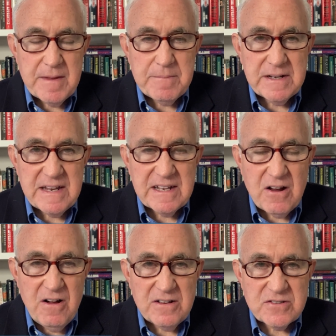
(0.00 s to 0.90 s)
but it
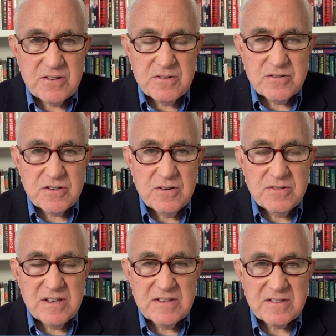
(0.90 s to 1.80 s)
also
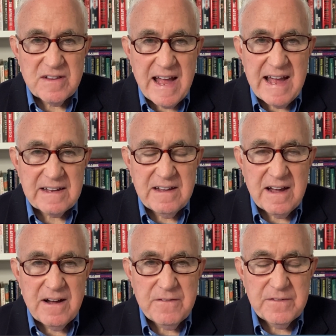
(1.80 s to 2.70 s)
shows his lack
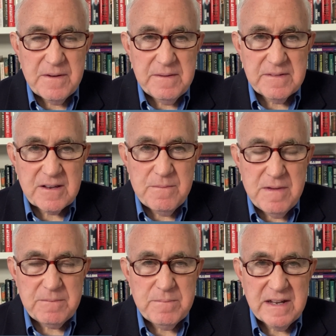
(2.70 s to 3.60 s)
of
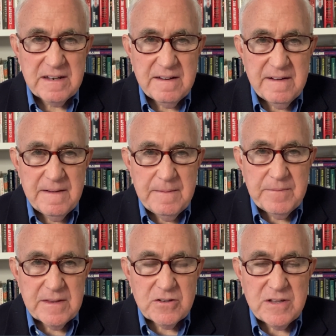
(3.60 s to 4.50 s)
commitment
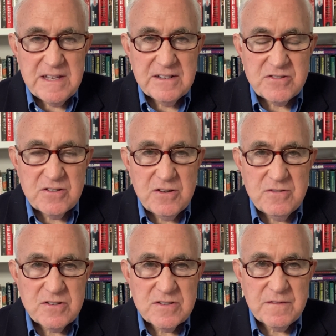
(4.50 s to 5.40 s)
to the
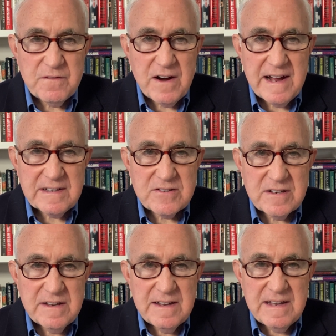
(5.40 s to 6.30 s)
institutions of France.
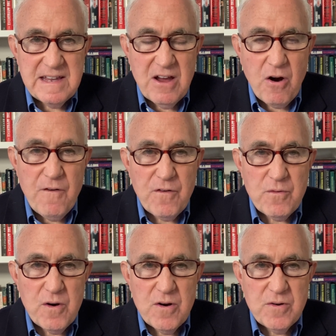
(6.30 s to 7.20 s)
He
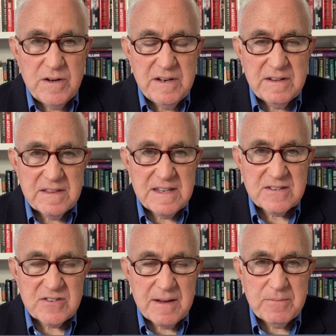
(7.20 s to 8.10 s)
overrode the
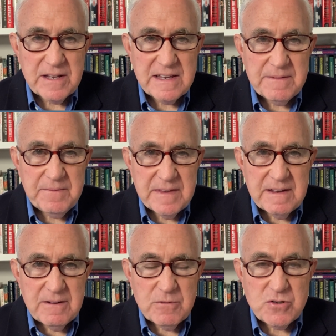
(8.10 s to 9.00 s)
assembly,
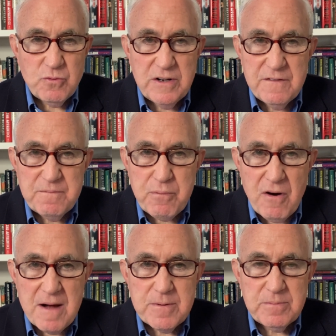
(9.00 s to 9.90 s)
which would have
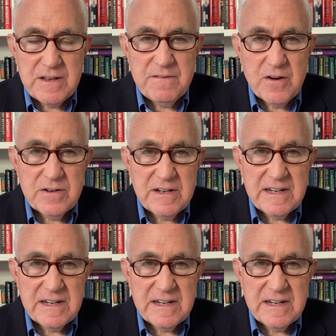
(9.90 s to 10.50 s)
probably voted